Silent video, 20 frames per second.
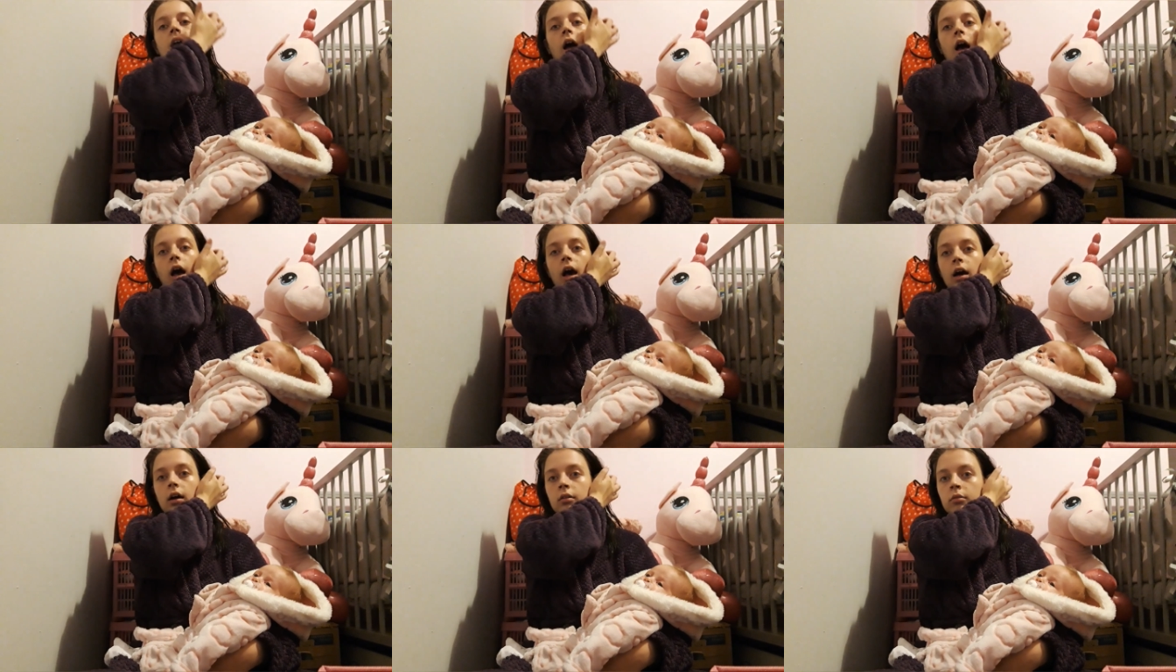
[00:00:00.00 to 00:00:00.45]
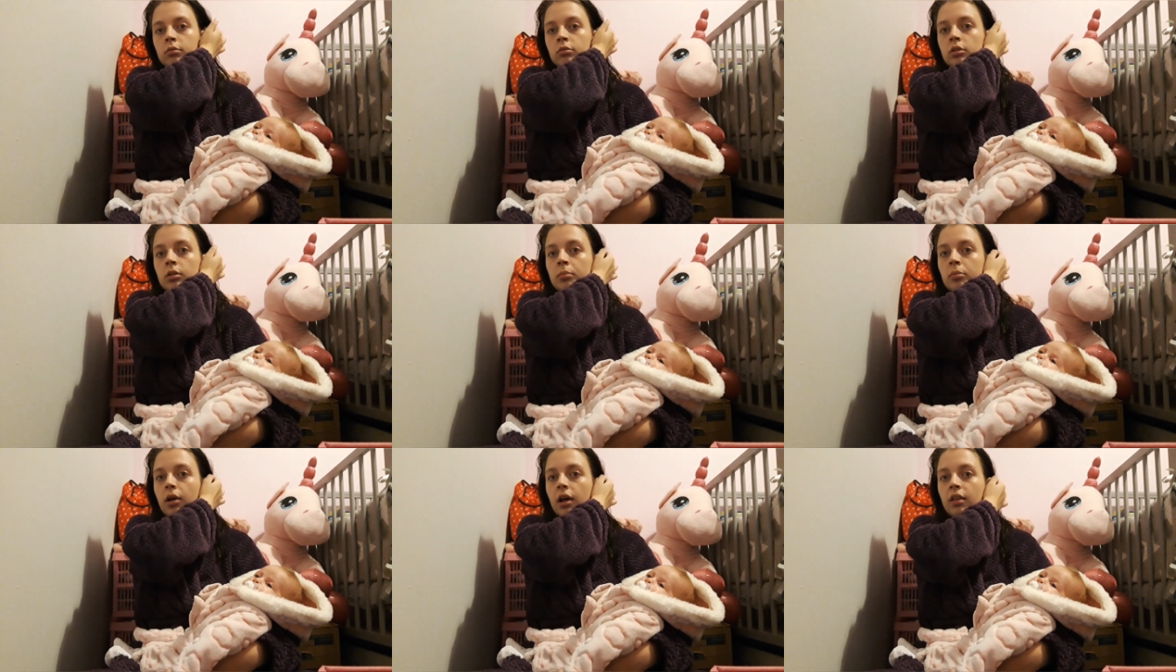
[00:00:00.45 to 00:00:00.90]
how
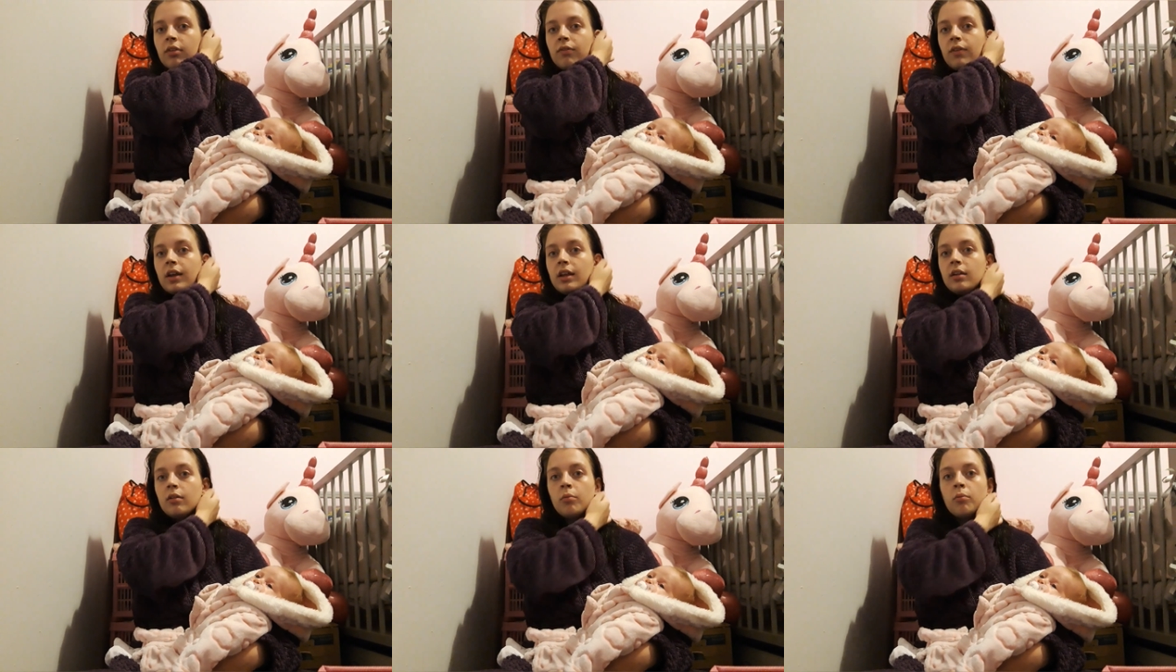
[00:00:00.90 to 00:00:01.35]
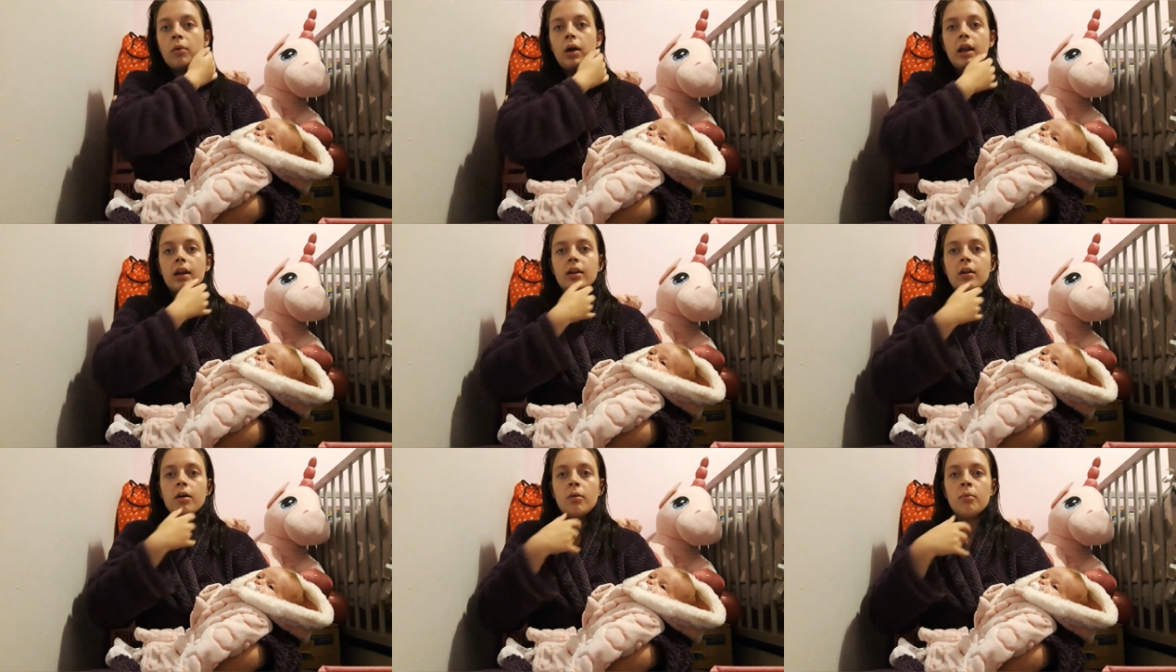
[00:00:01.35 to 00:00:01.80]
the breastfeeding
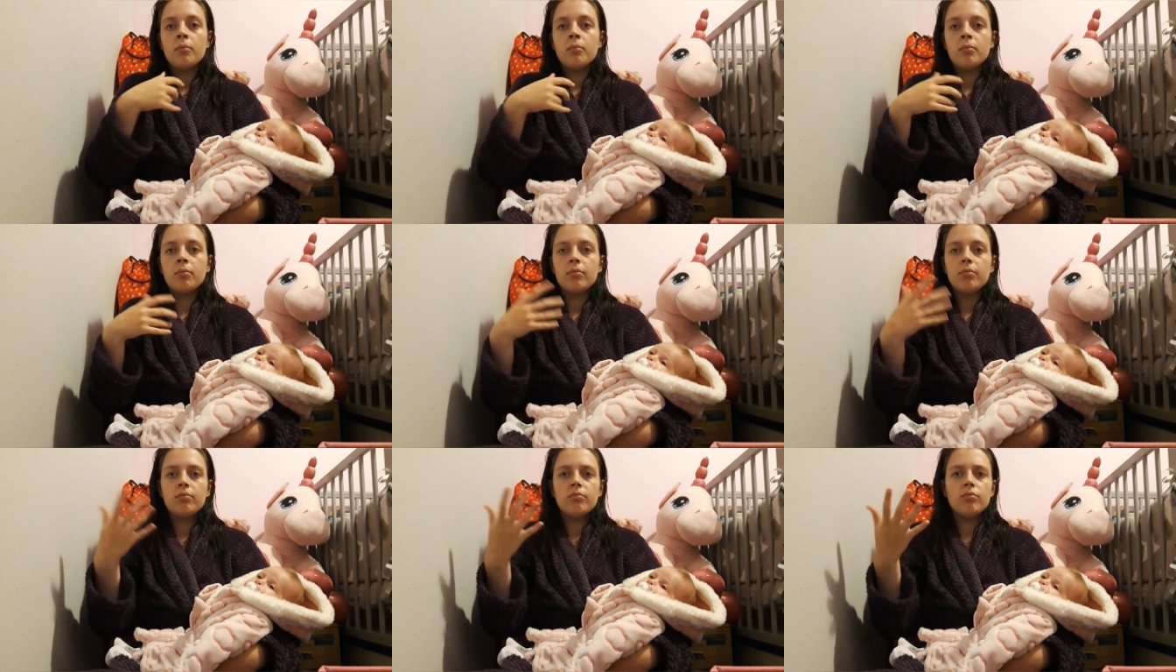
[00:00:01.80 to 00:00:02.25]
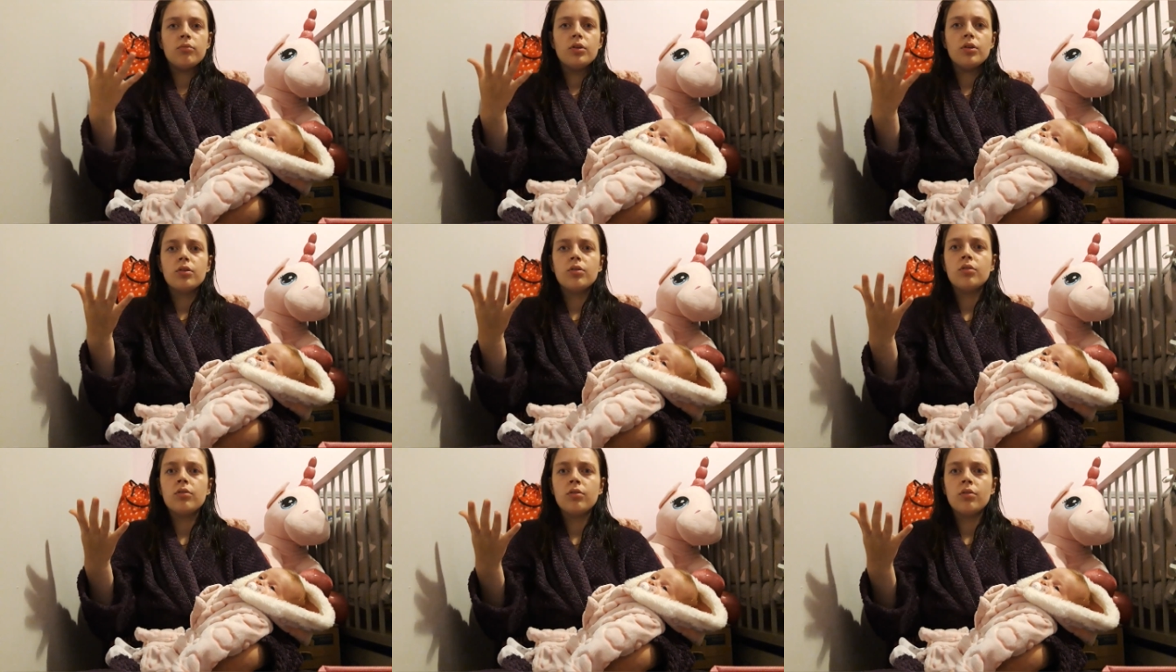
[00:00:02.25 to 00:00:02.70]
went and
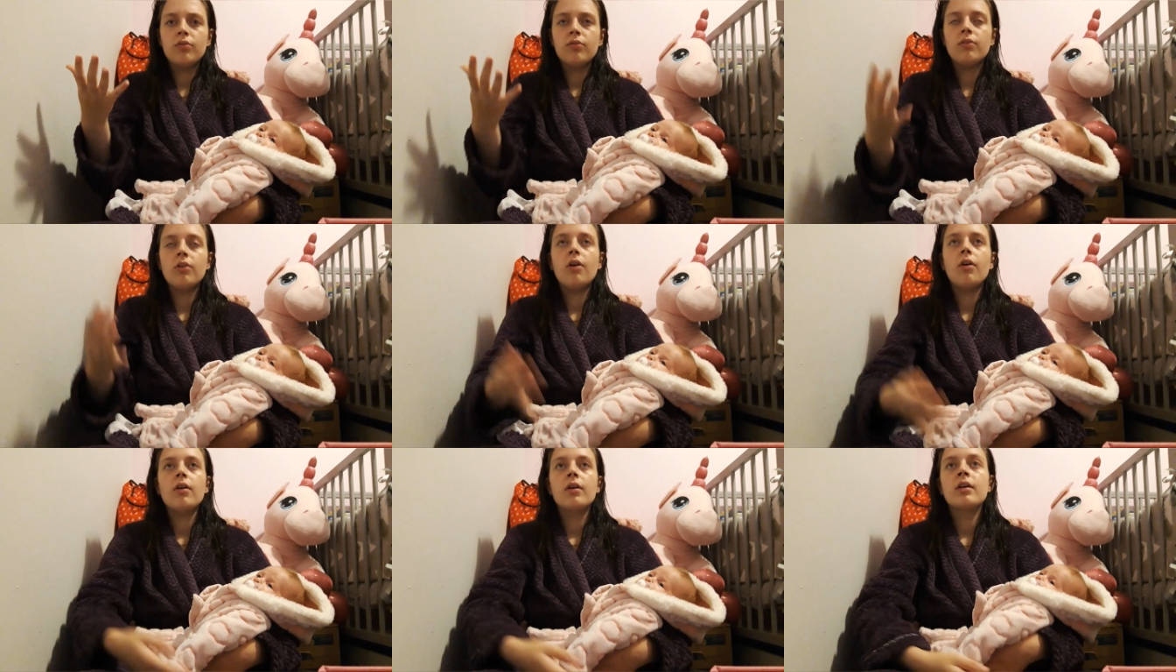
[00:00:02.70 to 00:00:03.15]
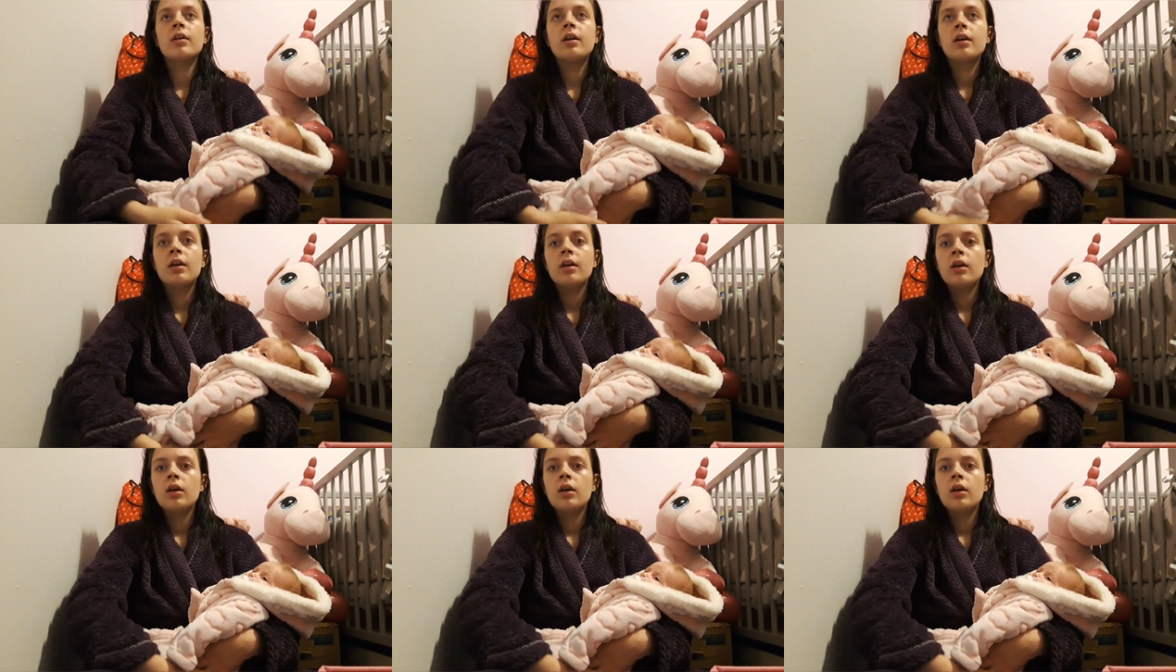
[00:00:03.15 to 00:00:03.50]
stuff like